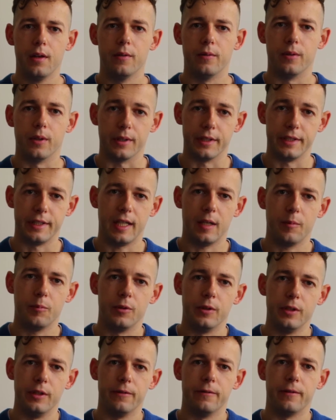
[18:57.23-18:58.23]
For
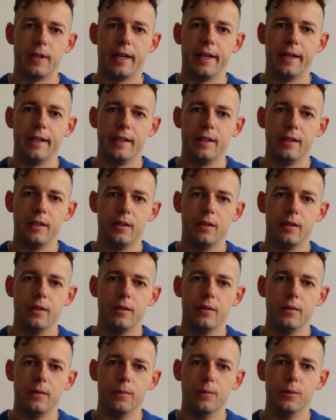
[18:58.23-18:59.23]
example, if I
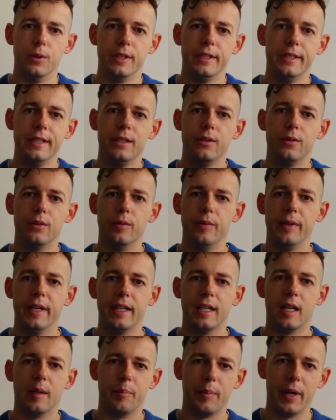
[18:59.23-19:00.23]
would need to
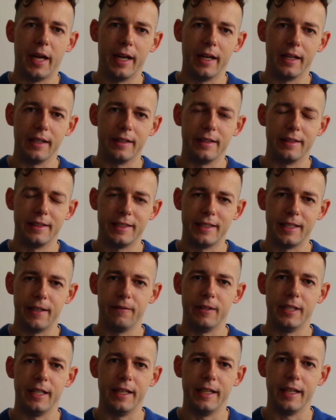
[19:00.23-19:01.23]
wake up at 7